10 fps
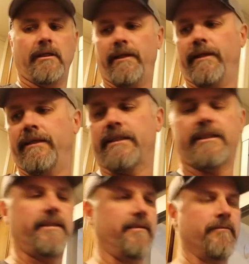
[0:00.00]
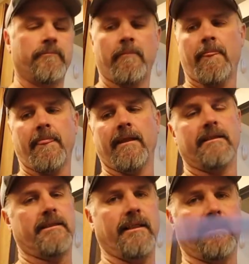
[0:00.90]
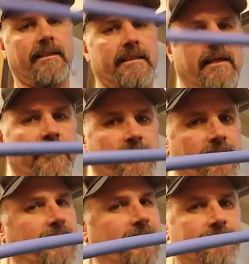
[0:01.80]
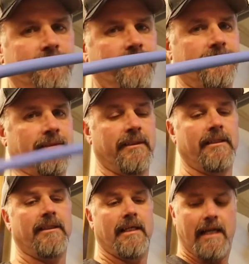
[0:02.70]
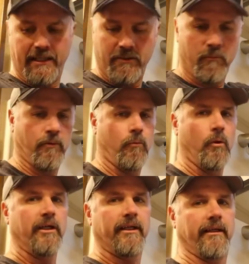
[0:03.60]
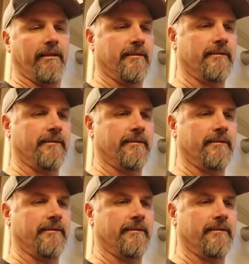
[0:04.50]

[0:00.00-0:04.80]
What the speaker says: and then just stick this down your toilet. And you want to work it.